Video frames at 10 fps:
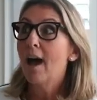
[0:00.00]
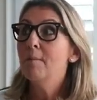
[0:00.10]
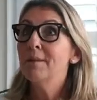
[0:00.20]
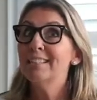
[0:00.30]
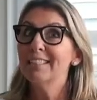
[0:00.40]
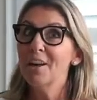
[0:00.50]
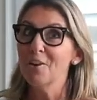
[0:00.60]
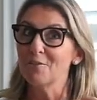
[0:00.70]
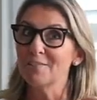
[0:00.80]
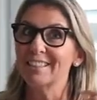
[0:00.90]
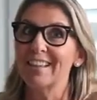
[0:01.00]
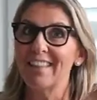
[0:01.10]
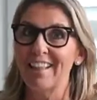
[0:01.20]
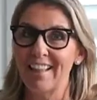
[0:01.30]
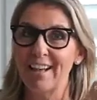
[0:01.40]
I myself
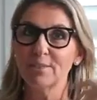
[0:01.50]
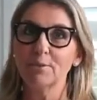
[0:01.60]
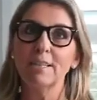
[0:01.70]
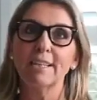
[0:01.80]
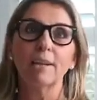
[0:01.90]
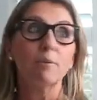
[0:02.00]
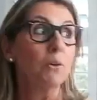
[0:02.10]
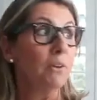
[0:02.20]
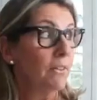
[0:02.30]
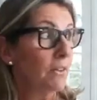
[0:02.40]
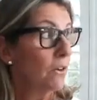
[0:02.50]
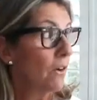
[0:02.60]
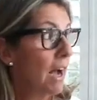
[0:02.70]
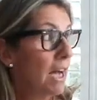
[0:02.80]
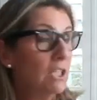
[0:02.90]
said that last weekend. We were in the
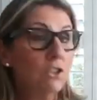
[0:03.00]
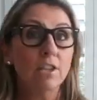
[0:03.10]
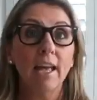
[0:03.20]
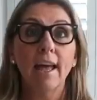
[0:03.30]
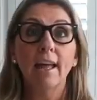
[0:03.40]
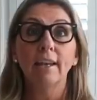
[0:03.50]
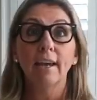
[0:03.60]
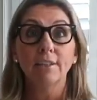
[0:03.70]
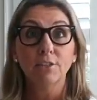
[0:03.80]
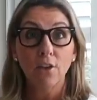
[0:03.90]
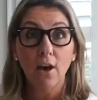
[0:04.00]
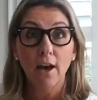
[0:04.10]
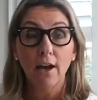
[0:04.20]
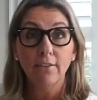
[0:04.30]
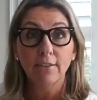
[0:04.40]
garage and I
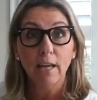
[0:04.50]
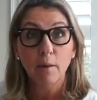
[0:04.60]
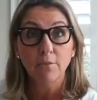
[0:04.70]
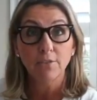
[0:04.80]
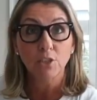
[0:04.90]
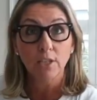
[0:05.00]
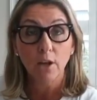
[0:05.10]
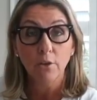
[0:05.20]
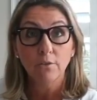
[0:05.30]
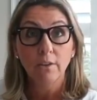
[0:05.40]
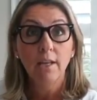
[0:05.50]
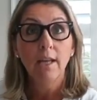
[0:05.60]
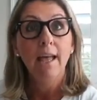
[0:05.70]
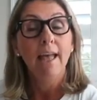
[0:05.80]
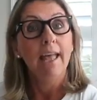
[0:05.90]
saw on the top of a shelf
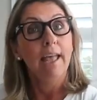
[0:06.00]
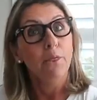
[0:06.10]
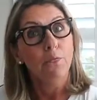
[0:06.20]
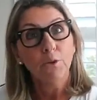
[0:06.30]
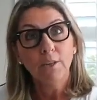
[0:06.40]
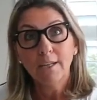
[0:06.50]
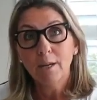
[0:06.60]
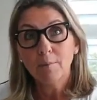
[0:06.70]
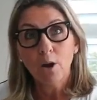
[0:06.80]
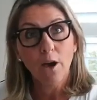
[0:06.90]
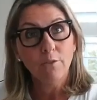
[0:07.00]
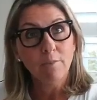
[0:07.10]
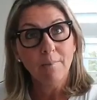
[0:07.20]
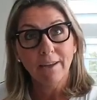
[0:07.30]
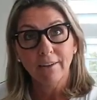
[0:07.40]
a 30 cup
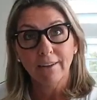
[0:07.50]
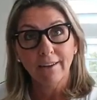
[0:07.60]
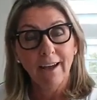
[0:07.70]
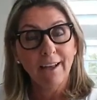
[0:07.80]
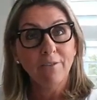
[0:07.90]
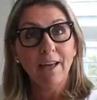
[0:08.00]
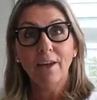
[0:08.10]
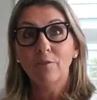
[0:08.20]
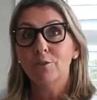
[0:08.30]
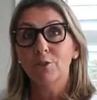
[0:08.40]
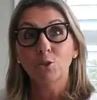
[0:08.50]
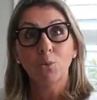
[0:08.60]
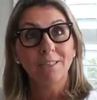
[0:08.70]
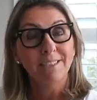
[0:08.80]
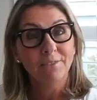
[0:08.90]
coffee maker I have had for
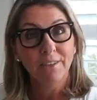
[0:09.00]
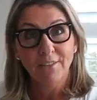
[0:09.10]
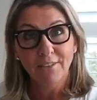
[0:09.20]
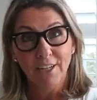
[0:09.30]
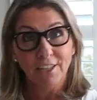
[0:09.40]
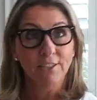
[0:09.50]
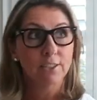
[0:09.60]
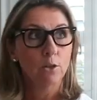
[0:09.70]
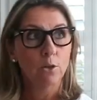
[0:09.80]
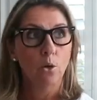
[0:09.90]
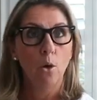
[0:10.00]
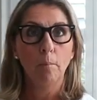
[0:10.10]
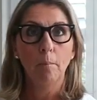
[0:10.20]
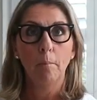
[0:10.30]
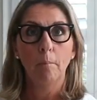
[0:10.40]
25 years.
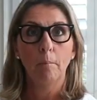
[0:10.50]
Oh.